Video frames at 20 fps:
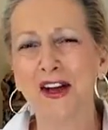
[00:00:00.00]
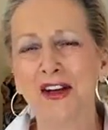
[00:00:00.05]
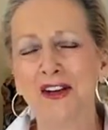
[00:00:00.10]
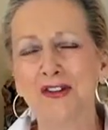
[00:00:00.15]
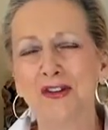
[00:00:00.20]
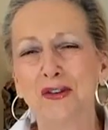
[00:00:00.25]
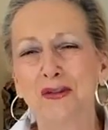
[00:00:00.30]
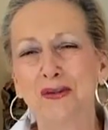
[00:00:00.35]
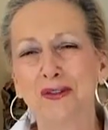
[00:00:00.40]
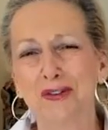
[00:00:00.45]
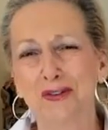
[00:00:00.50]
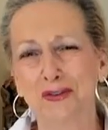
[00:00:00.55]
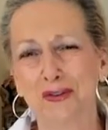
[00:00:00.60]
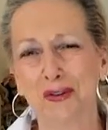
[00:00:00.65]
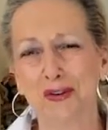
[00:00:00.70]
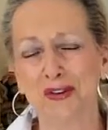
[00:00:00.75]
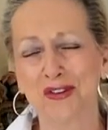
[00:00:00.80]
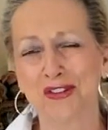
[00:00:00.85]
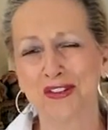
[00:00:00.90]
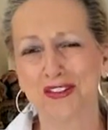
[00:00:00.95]
to
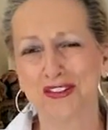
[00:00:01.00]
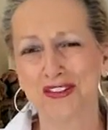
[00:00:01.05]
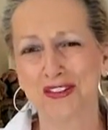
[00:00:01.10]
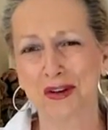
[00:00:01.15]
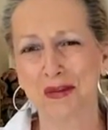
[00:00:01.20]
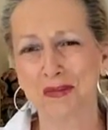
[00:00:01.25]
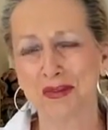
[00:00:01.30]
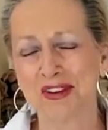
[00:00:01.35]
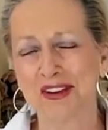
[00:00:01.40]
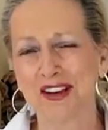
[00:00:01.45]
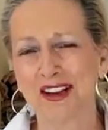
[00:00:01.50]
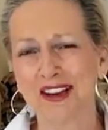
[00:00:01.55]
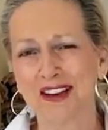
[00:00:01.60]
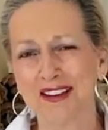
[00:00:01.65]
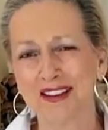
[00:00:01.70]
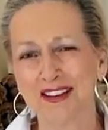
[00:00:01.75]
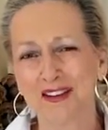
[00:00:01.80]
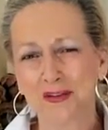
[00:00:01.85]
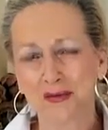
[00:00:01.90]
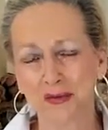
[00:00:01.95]
resort to something like
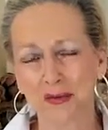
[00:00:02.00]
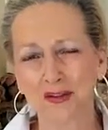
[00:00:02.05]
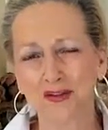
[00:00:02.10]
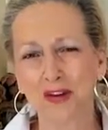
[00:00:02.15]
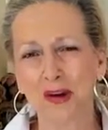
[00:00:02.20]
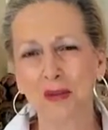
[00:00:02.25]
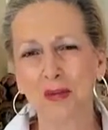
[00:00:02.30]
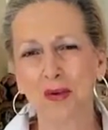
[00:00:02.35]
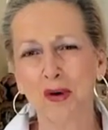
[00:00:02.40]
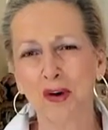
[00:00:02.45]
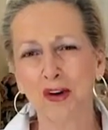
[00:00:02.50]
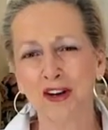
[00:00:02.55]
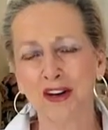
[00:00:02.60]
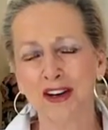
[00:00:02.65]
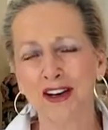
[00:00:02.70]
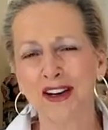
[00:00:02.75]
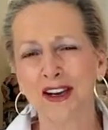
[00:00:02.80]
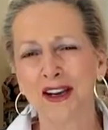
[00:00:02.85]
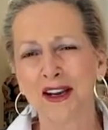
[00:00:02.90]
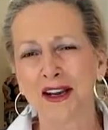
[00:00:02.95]
this, which I bought
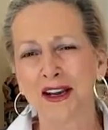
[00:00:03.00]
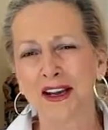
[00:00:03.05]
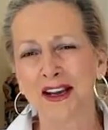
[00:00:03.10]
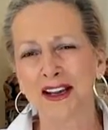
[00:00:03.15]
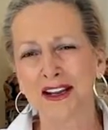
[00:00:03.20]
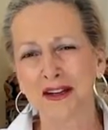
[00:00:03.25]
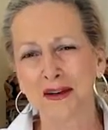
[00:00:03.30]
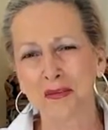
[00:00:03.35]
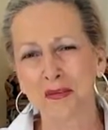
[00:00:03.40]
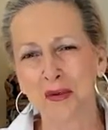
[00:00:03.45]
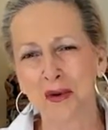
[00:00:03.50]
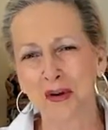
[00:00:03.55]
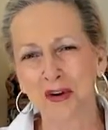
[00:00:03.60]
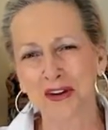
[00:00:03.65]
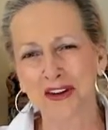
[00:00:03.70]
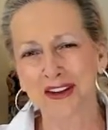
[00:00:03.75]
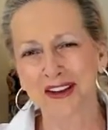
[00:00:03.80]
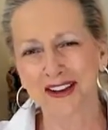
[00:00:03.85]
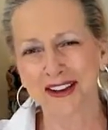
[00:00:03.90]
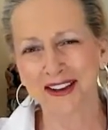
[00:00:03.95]
it in a
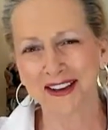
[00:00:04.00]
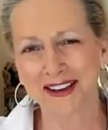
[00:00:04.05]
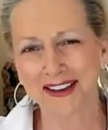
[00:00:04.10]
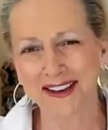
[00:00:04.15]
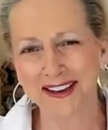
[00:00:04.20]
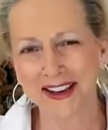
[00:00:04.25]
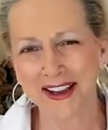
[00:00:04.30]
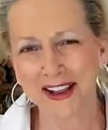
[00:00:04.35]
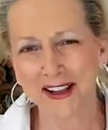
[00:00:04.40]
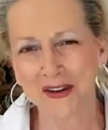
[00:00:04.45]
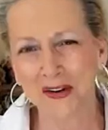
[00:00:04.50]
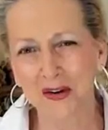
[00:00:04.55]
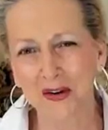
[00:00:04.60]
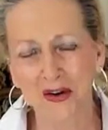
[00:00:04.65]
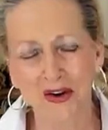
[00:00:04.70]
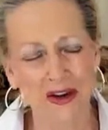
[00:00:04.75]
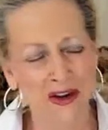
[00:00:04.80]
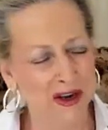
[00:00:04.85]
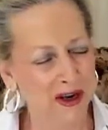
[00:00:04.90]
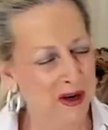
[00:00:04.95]
market in Hanoi.
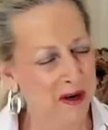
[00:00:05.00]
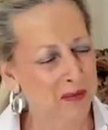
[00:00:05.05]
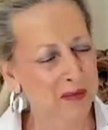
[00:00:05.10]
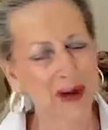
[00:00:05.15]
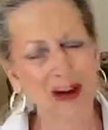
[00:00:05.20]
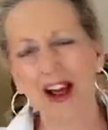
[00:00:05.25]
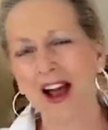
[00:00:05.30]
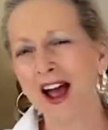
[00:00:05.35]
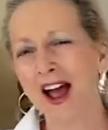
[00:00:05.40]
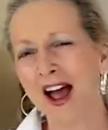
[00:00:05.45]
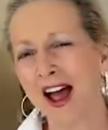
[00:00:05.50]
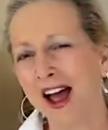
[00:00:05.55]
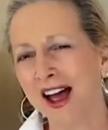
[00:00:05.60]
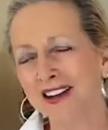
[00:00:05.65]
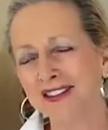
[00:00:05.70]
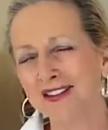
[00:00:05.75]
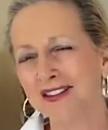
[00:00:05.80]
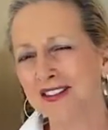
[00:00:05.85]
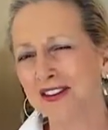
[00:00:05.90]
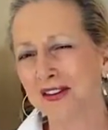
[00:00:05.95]
But I
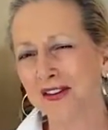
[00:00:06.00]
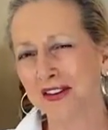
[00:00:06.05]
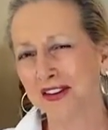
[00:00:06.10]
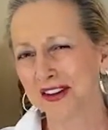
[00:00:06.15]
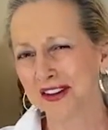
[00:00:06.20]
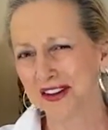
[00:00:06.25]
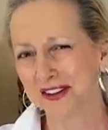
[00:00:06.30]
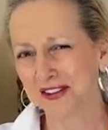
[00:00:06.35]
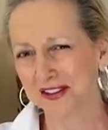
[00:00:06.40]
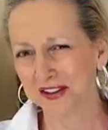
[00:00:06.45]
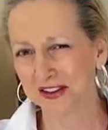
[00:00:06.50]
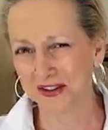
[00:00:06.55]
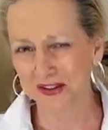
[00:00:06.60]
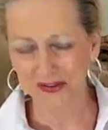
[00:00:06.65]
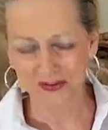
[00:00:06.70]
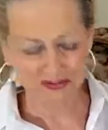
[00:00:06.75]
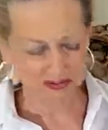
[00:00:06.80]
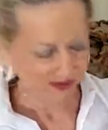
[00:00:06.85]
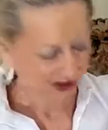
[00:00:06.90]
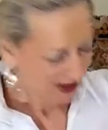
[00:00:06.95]
still think it's cute.
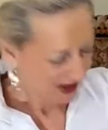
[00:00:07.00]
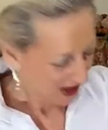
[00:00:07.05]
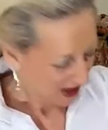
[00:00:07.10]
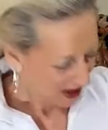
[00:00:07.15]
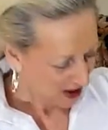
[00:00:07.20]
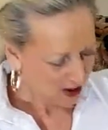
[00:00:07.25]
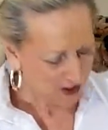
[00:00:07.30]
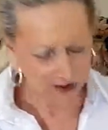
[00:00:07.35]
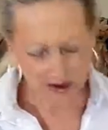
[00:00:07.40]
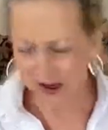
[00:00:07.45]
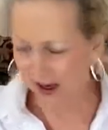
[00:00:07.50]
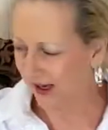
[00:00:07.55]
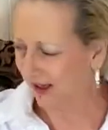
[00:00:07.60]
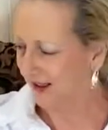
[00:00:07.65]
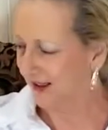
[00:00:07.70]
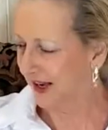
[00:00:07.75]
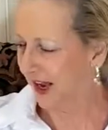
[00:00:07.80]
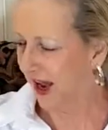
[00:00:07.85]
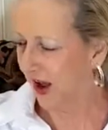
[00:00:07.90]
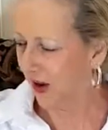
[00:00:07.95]
Okay,
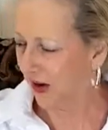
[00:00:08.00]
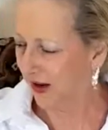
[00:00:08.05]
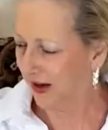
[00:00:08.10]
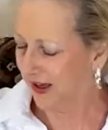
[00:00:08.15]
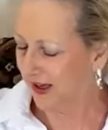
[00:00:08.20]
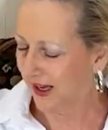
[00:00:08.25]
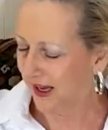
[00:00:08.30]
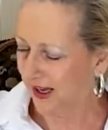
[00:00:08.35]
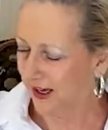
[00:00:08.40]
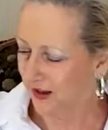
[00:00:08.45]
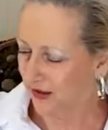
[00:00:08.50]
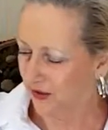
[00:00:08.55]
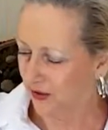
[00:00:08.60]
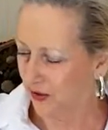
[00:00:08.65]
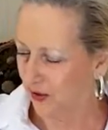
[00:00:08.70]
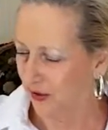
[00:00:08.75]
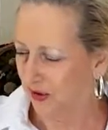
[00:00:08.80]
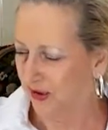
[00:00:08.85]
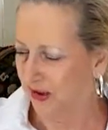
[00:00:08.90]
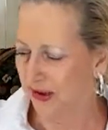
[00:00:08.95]
now getting to a
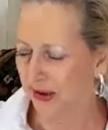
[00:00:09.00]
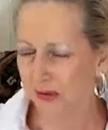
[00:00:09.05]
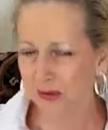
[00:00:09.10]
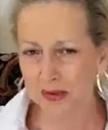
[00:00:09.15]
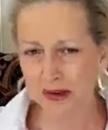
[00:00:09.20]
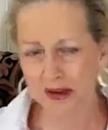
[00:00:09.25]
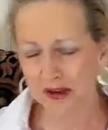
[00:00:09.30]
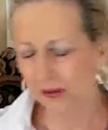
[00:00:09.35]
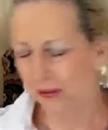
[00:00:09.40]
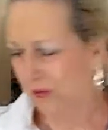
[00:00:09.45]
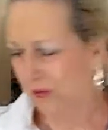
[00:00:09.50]
little bit